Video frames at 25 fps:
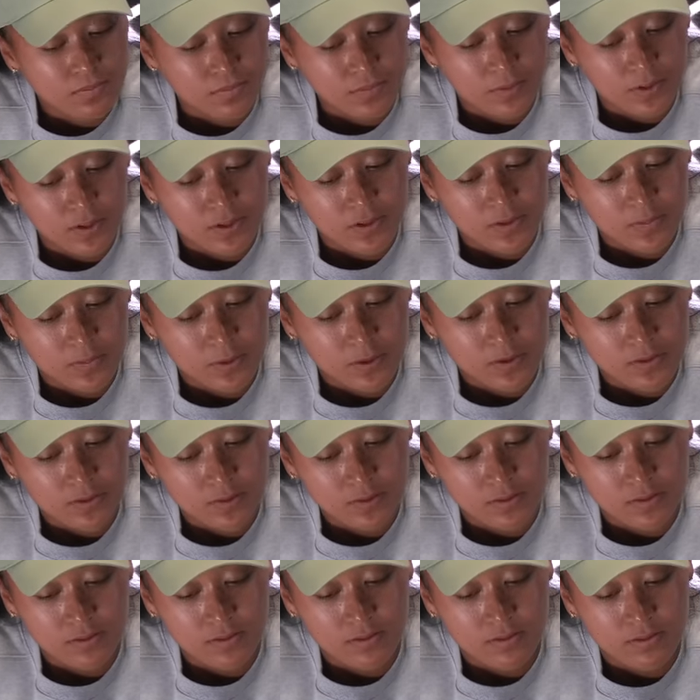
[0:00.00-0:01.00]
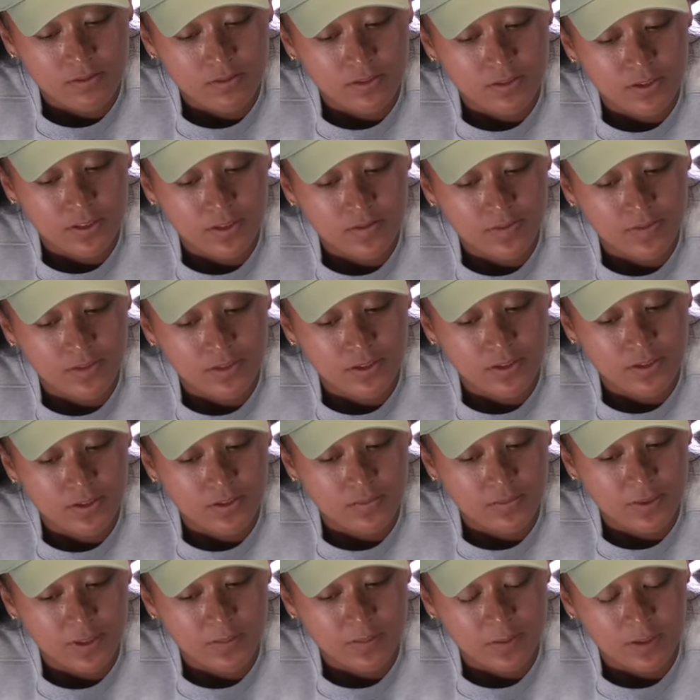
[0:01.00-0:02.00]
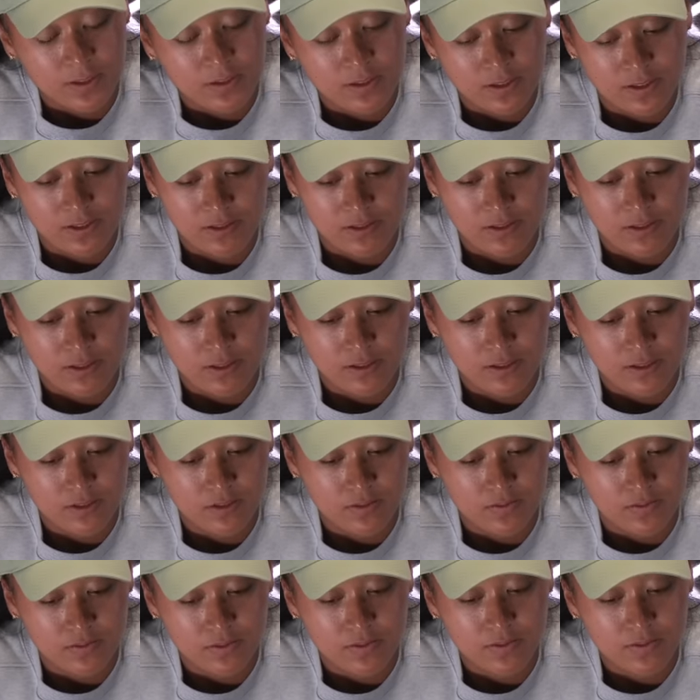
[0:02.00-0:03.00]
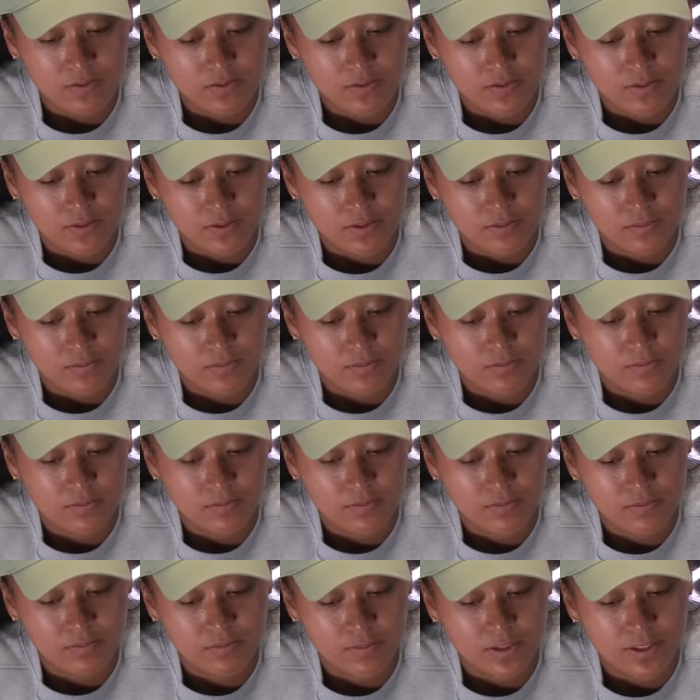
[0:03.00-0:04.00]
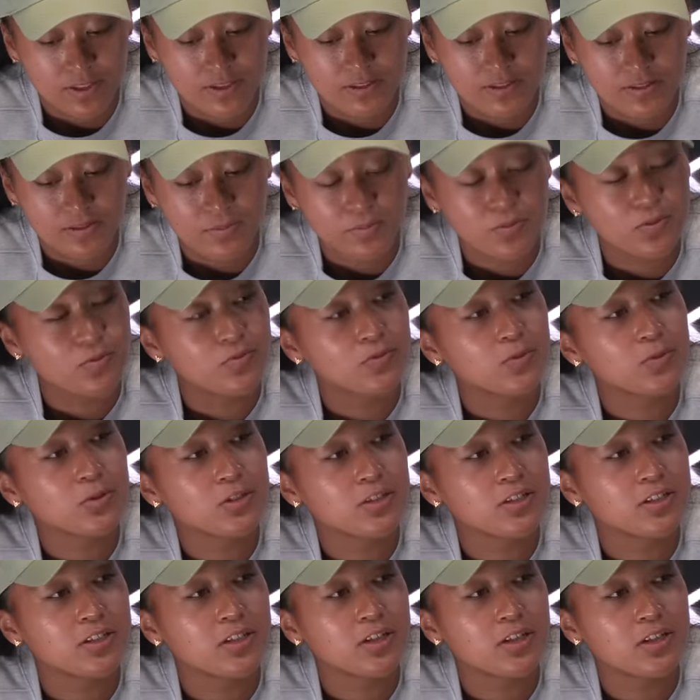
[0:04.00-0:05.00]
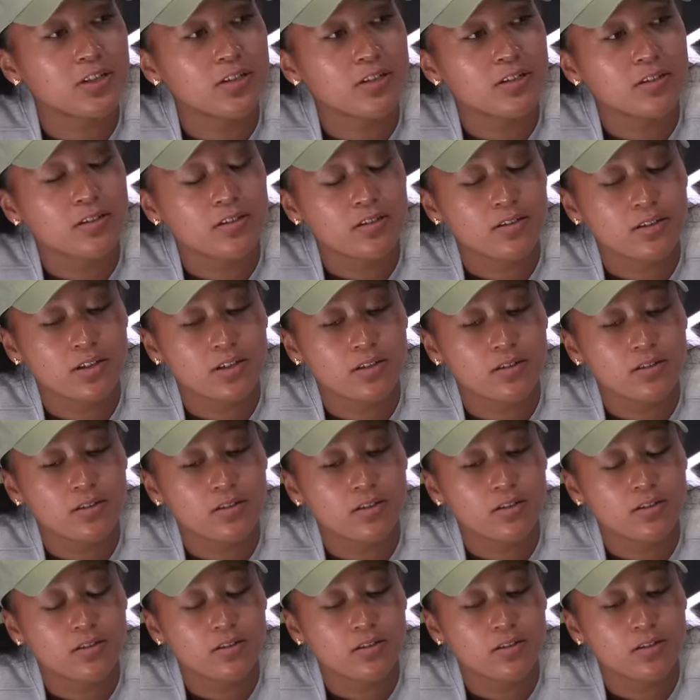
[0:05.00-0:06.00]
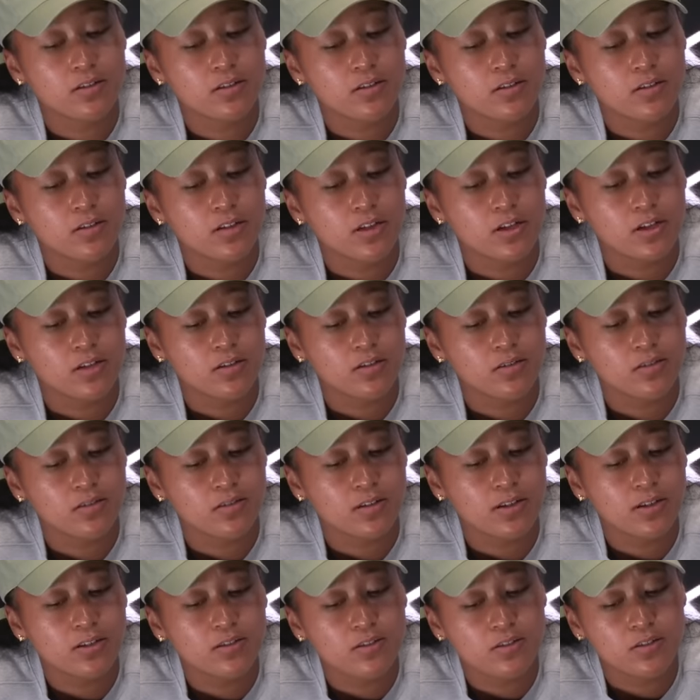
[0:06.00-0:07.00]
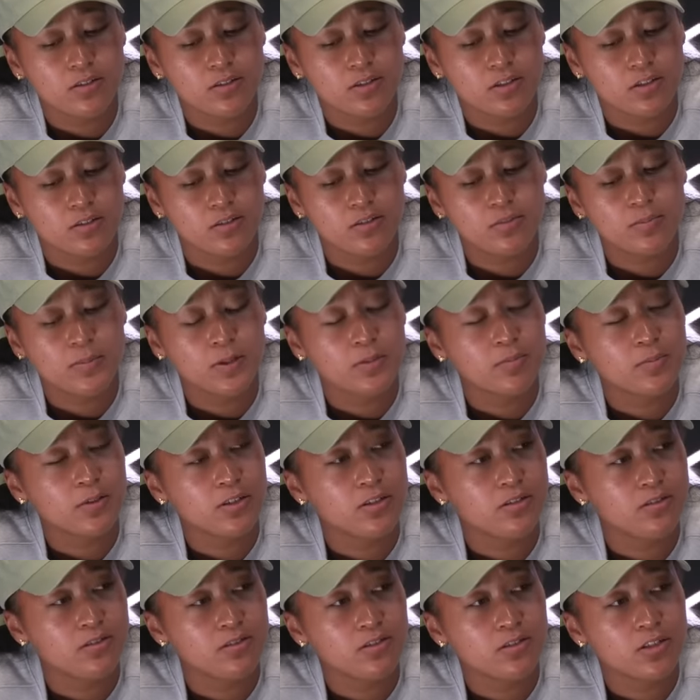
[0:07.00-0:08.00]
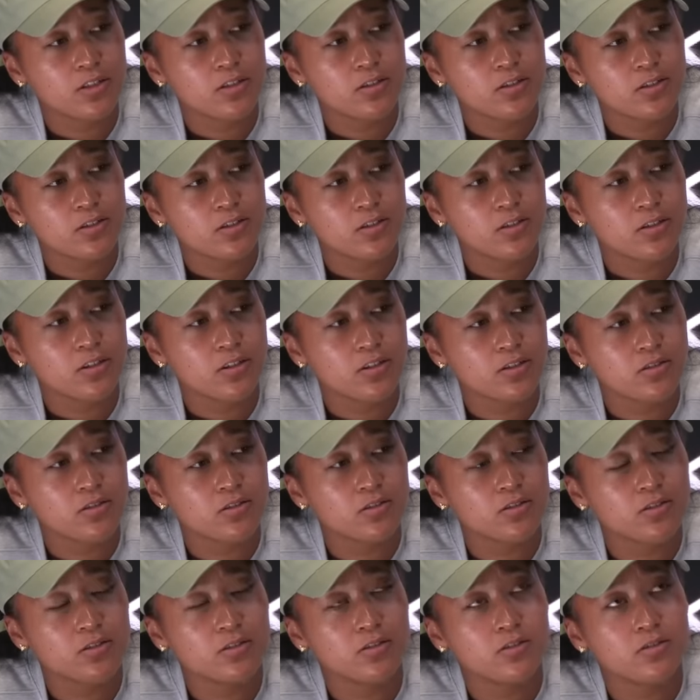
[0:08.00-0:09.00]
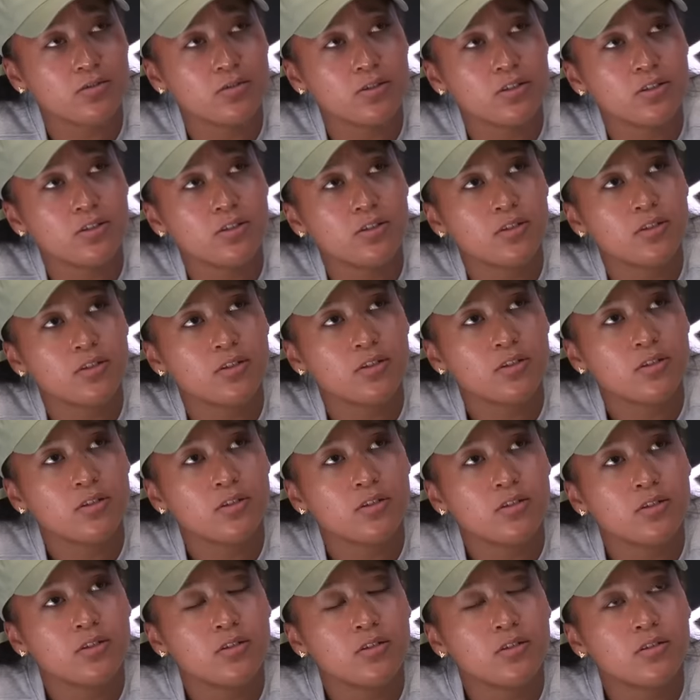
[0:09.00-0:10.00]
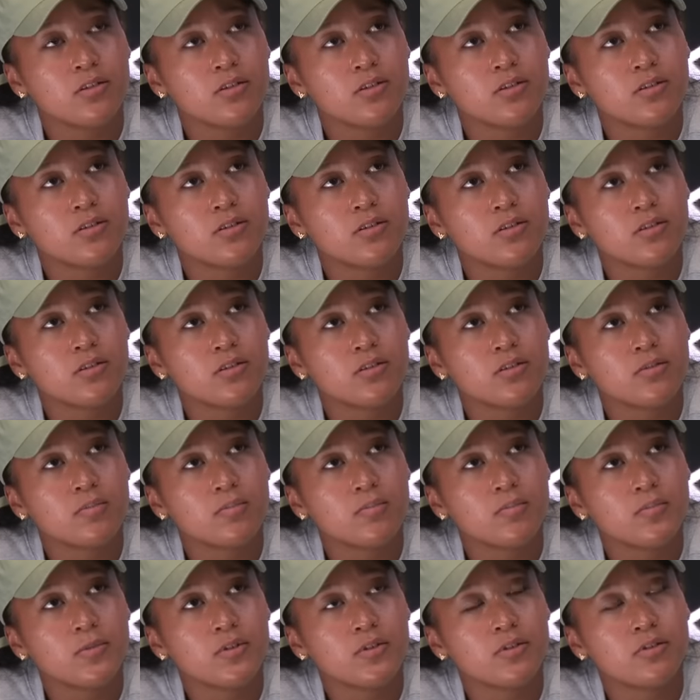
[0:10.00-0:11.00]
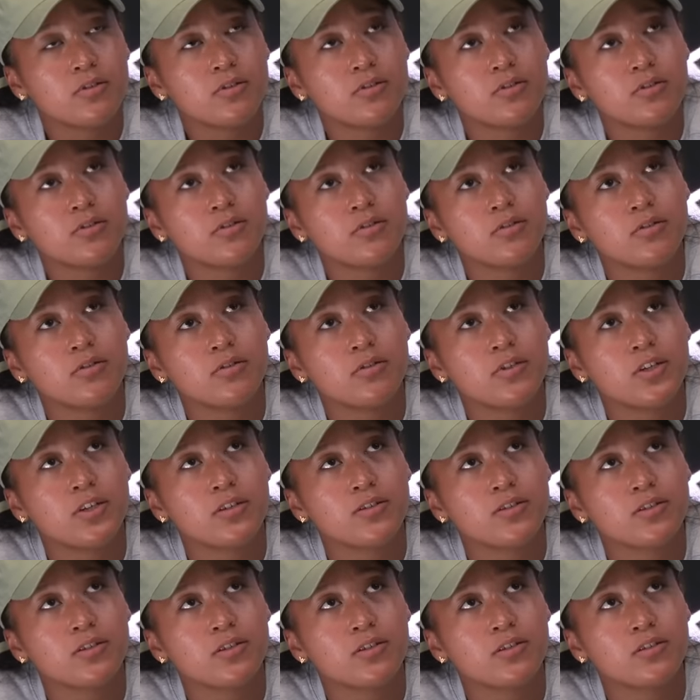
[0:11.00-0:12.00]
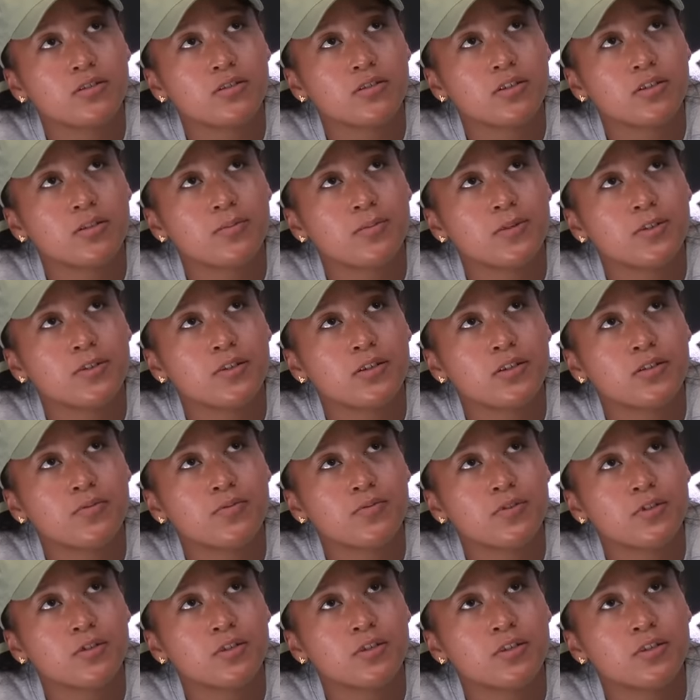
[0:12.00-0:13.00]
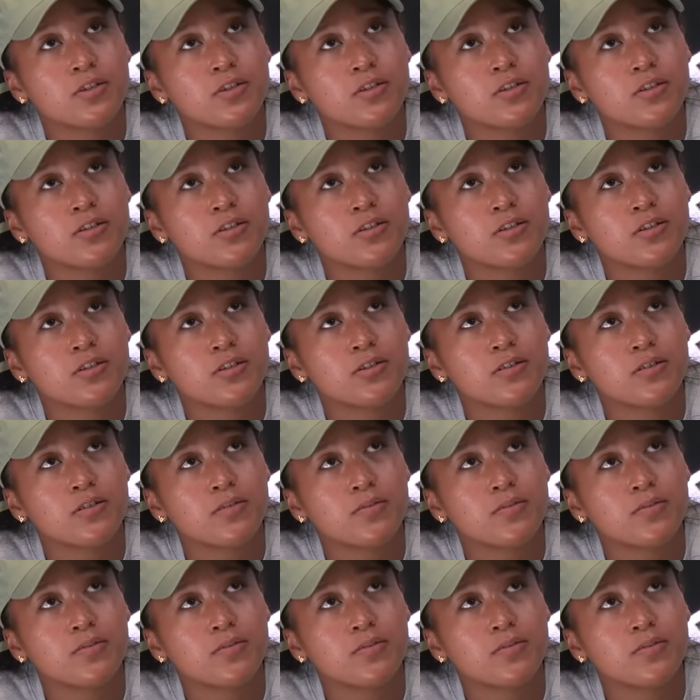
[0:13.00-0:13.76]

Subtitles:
Yeah, I mean, definitely my body's a lot different from, I guess, before Shy, and I think I also had to adjust my play style a lot. So, how do I describe it? Like for sure.